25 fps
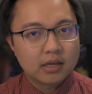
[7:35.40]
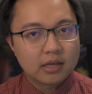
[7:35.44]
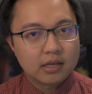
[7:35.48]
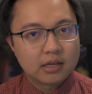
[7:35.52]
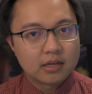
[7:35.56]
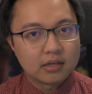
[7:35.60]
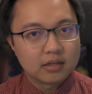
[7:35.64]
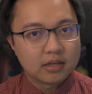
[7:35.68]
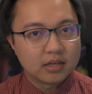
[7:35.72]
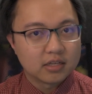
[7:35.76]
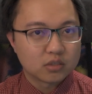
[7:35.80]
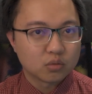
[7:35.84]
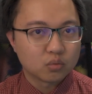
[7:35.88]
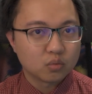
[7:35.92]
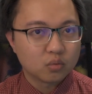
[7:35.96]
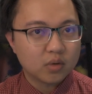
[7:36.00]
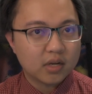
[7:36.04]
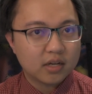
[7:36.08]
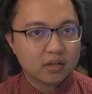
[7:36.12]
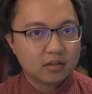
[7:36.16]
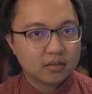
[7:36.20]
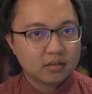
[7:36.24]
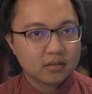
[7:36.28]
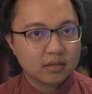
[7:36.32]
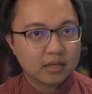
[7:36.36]
As
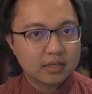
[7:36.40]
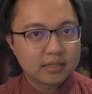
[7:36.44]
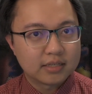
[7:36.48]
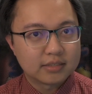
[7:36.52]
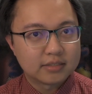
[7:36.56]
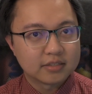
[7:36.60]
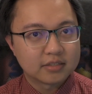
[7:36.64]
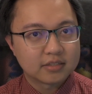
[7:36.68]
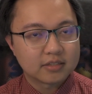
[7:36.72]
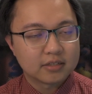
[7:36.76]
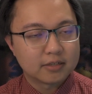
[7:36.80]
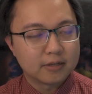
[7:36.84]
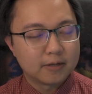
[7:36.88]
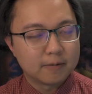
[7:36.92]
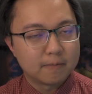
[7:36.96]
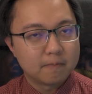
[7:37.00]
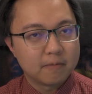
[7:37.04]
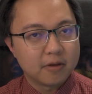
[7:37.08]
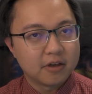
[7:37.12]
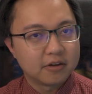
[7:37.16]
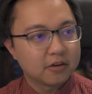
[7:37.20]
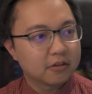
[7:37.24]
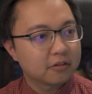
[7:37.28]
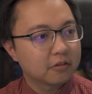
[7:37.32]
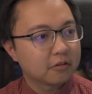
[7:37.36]
well as
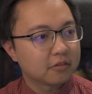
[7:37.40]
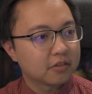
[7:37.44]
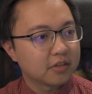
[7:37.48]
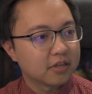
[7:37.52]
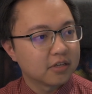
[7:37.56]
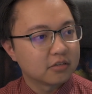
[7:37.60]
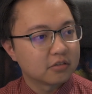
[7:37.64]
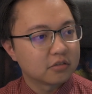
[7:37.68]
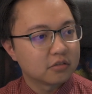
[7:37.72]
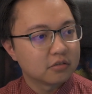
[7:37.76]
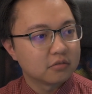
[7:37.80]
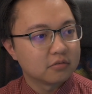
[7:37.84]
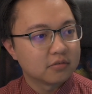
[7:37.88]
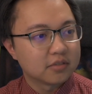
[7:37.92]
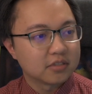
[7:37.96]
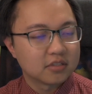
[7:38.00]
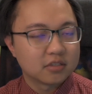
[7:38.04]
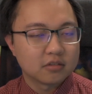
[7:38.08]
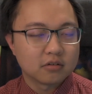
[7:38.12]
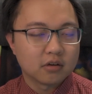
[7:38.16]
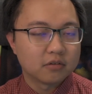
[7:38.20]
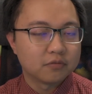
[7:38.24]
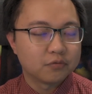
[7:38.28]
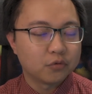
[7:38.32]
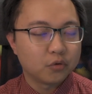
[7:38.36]
another thing too is
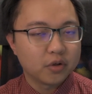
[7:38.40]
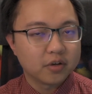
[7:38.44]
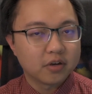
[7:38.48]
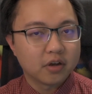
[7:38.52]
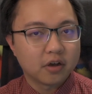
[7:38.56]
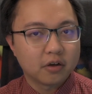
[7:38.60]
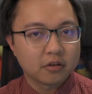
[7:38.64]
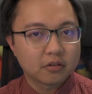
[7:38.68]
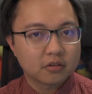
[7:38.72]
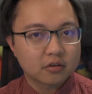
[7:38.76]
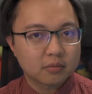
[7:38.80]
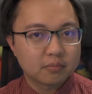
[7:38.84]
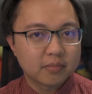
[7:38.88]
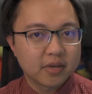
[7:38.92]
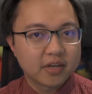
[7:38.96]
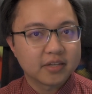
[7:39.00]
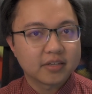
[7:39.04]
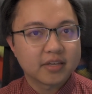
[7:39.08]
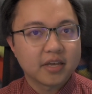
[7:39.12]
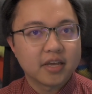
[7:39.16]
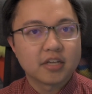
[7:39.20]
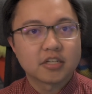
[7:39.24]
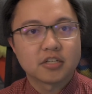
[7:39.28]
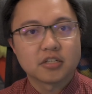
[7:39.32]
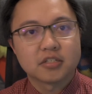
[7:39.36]
to avoid other
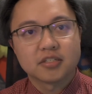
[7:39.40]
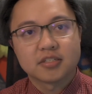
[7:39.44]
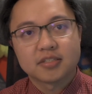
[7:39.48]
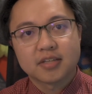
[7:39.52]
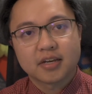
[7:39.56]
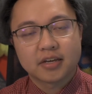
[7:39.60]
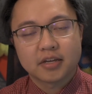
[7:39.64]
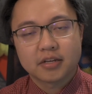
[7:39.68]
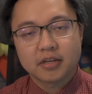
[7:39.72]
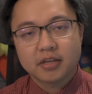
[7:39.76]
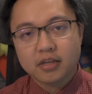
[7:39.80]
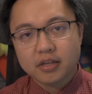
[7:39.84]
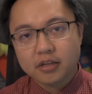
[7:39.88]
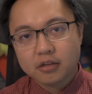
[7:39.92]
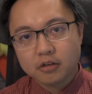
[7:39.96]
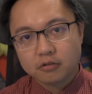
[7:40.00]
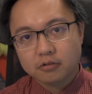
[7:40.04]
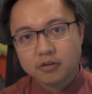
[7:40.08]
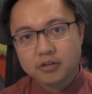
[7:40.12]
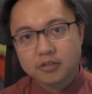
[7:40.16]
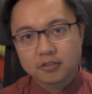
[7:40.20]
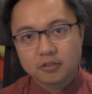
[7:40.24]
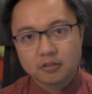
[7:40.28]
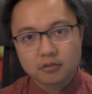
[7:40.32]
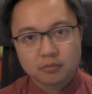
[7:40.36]
medications that can
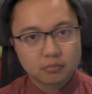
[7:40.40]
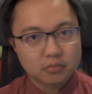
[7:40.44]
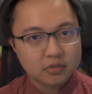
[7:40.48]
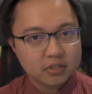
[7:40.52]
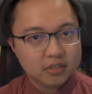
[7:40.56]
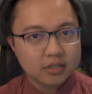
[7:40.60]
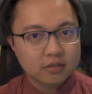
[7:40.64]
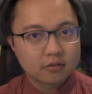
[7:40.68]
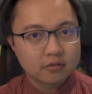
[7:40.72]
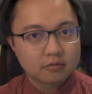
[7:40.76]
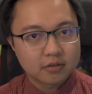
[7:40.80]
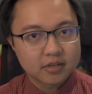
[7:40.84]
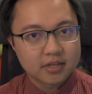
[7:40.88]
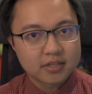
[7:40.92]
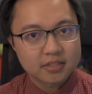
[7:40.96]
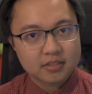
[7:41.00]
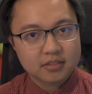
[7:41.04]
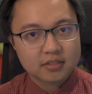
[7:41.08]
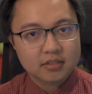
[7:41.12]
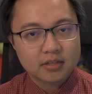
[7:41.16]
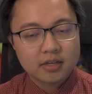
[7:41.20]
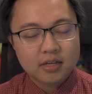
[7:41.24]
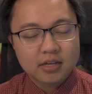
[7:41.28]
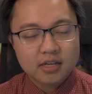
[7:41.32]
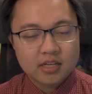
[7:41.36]
increase your bleed risk,
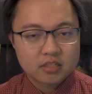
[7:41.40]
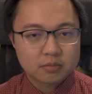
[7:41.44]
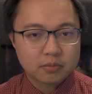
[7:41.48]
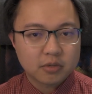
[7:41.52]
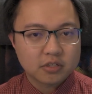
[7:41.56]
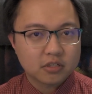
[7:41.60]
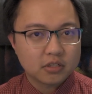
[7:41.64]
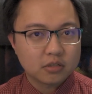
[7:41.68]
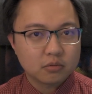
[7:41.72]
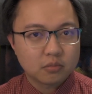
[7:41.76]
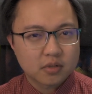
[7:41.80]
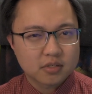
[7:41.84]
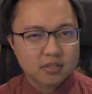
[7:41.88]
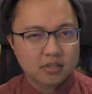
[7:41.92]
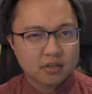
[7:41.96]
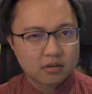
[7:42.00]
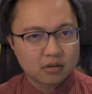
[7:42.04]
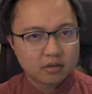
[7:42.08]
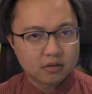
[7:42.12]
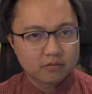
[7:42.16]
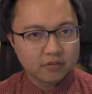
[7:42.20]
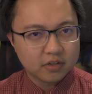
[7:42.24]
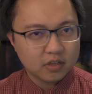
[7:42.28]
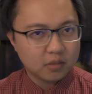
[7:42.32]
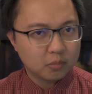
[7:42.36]
especially ones that are
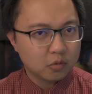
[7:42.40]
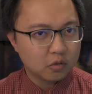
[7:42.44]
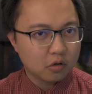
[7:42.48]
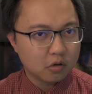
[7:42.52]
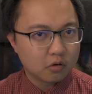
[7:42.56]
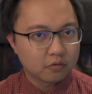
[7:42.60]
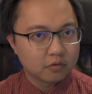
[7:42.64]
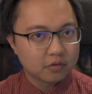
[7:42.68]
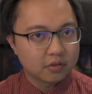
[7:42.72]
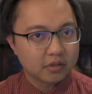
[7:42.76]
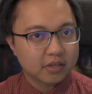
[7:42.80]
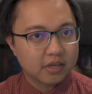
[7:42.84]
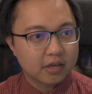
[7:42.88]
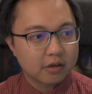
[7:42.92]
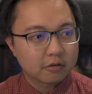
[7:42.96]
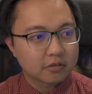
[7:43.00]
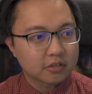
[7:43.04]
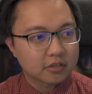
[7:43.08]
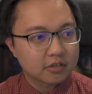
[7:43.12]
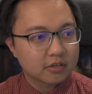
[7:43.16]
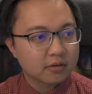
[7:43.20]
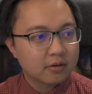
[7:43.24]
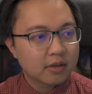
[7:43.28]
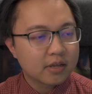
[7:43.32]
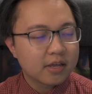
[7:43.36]
available over the
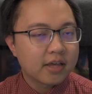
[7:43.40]
counter.